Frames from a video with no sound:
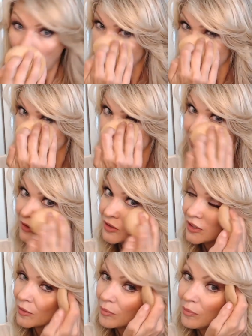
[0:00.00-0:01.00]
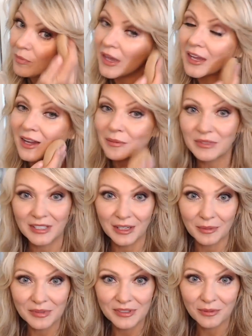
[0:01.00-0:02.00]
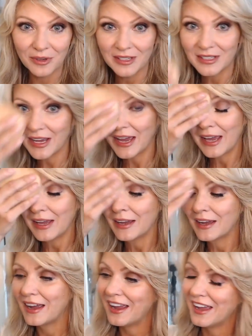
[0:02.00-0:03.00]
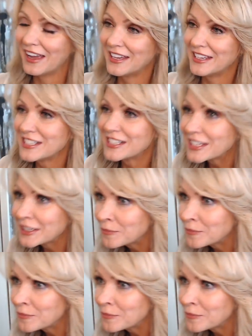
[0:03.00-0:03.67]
We're gonna do makeup tips one day and